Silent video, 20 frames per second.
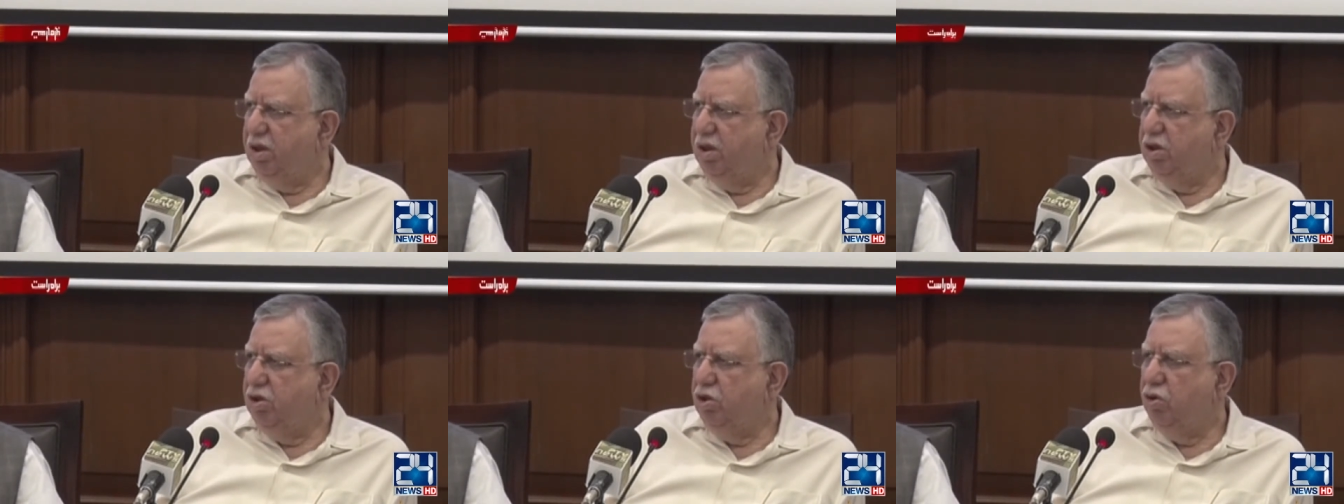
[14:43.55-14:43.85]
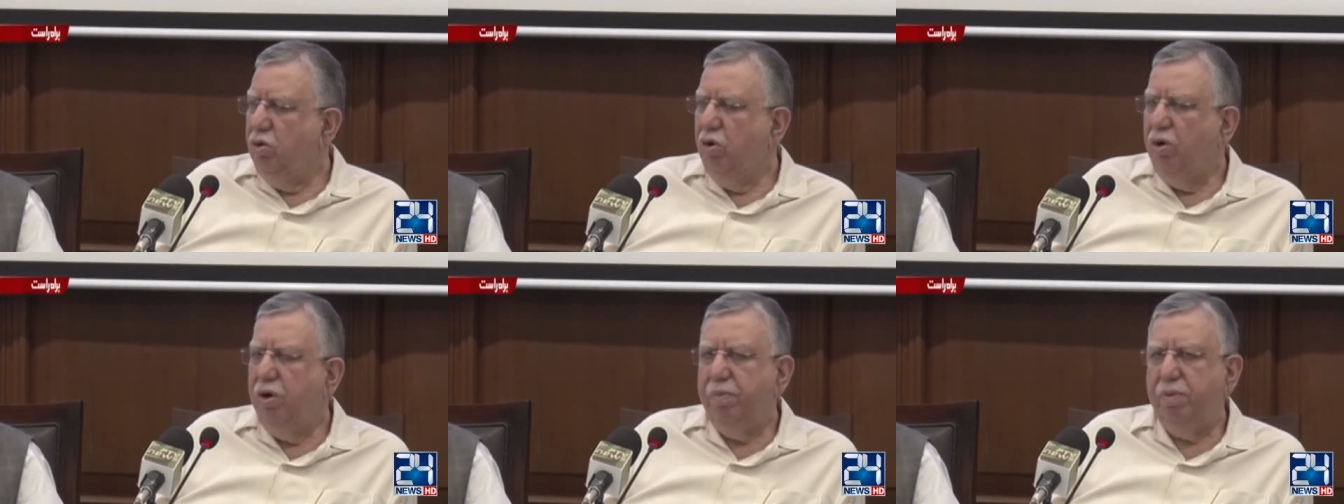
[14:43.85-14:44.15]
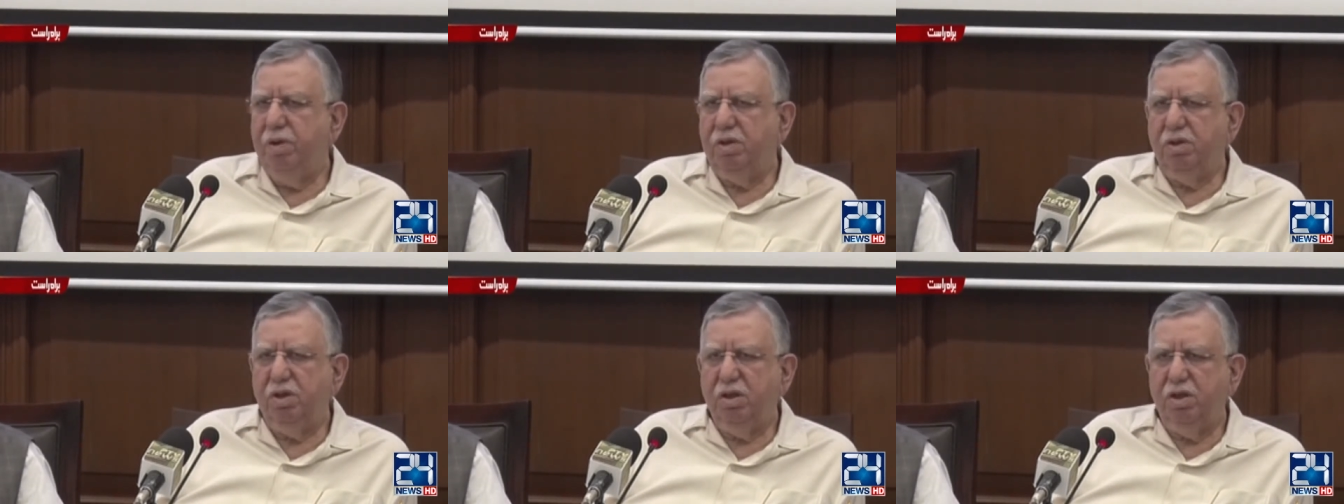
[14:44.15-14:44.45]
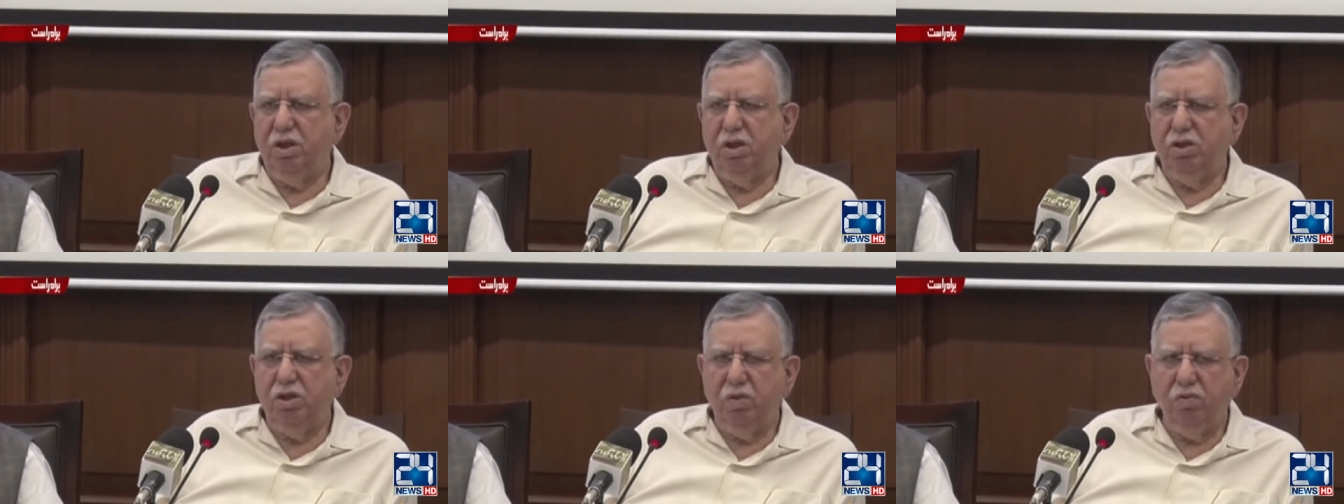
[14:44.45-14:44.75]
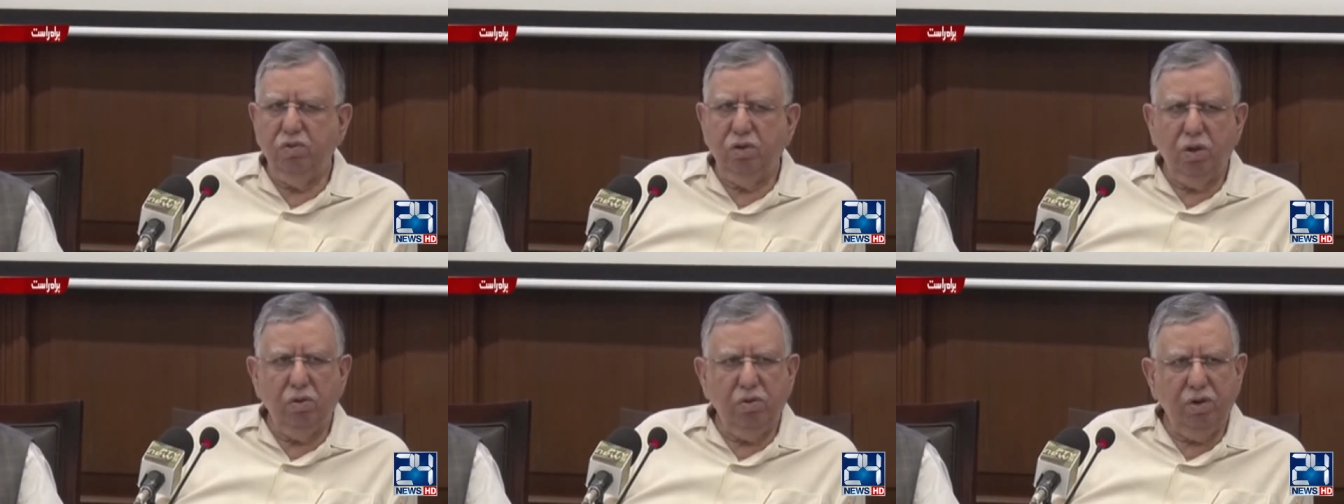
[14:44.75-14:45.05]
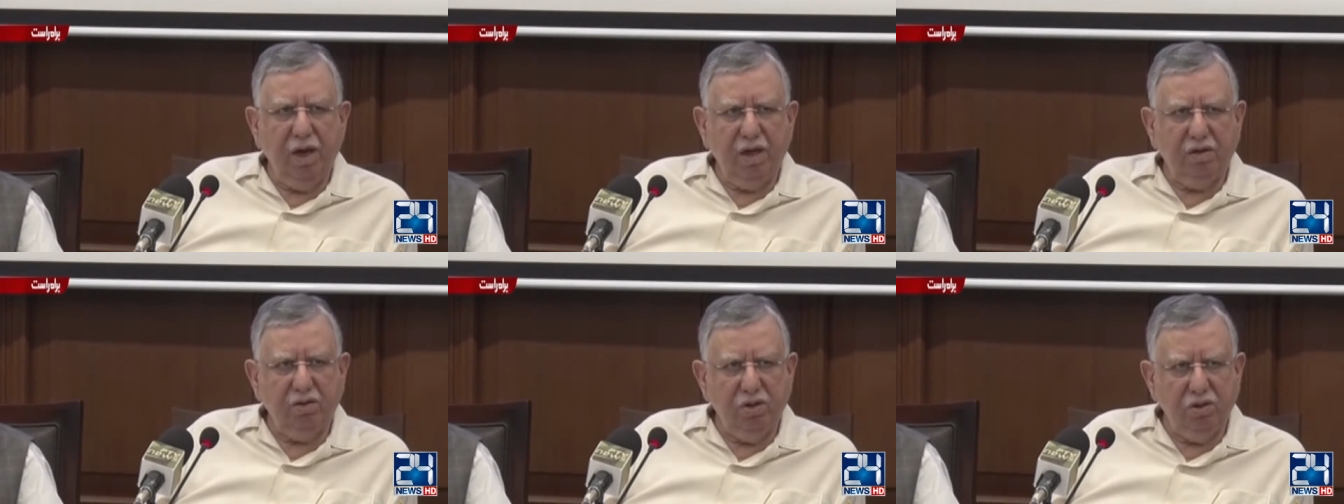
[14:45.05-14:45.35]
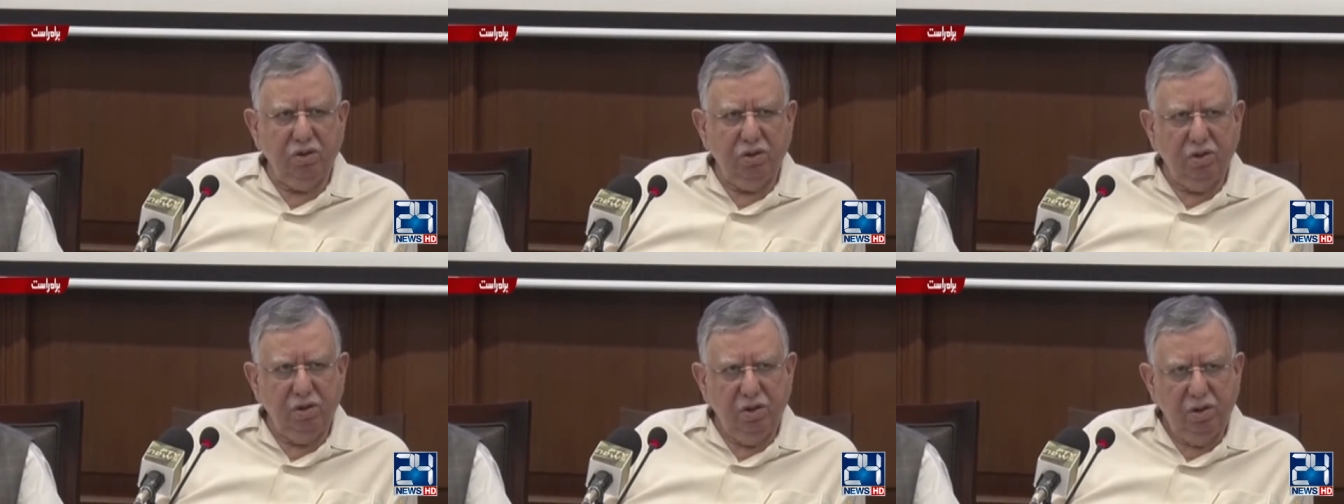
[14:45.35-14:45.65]
there's no representation without
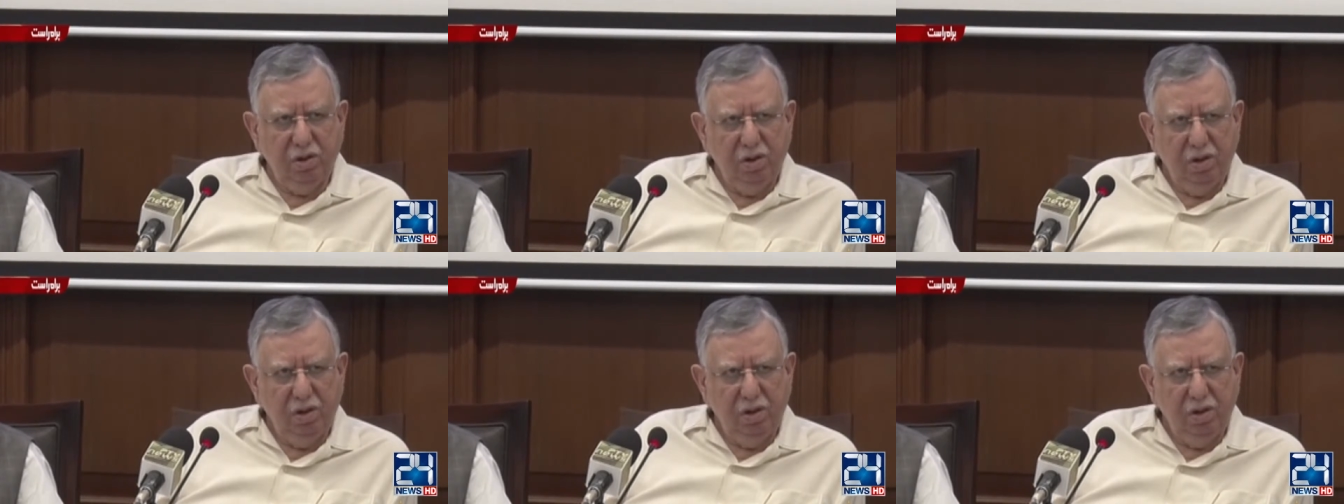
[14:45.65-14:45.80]
taxation.